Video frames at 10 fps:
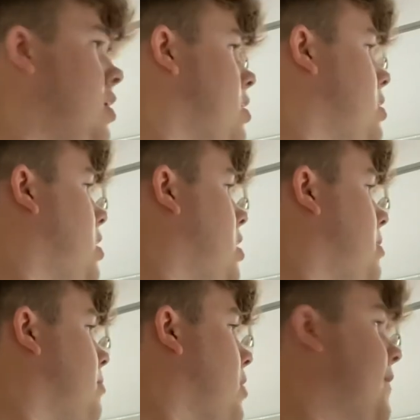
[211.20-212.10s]

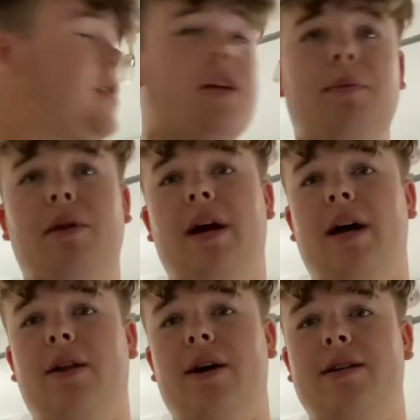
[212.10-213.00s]
um, of sleep that I
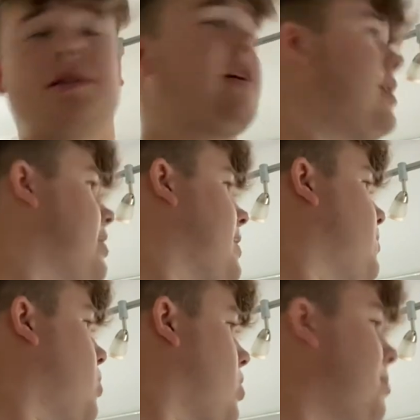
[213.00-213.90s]
got last night, and I
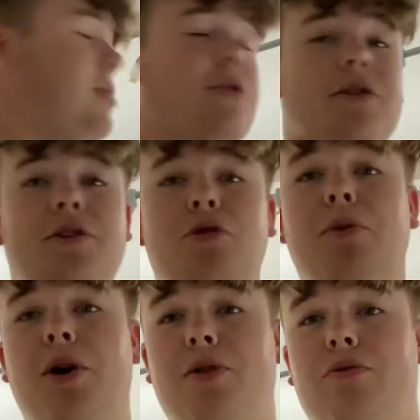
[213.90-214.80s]
woke up and there's still
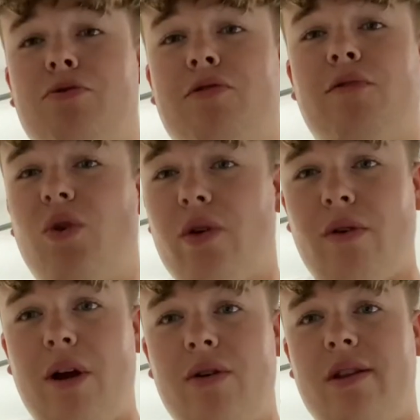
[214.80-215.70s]
particles floating
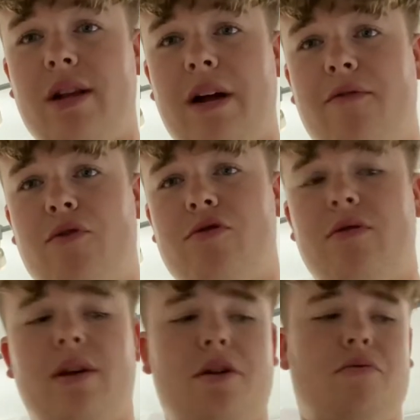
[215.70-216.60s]
around in the
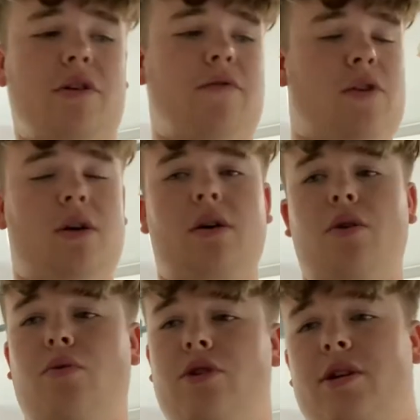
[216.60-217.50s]
non-photosynthetic reef,
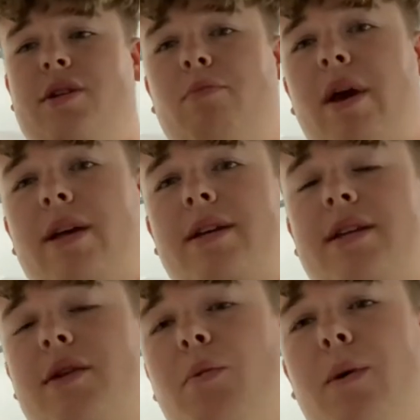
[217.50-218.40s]
which is amazing
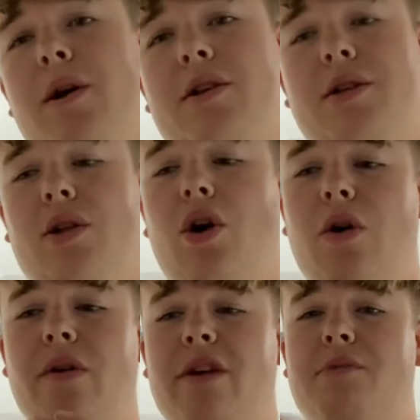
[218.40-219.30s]
simply because the
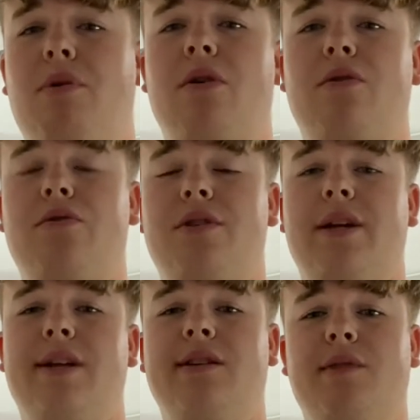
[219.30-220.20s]
longer these particles
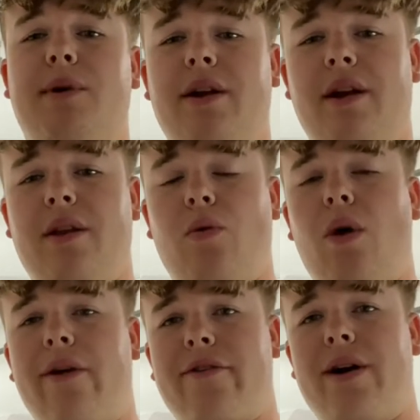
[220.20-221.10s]
stay suspended in the
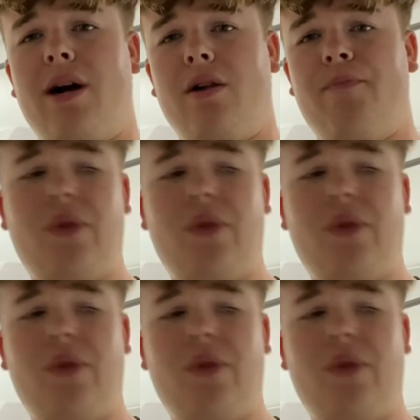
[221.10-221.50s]
water column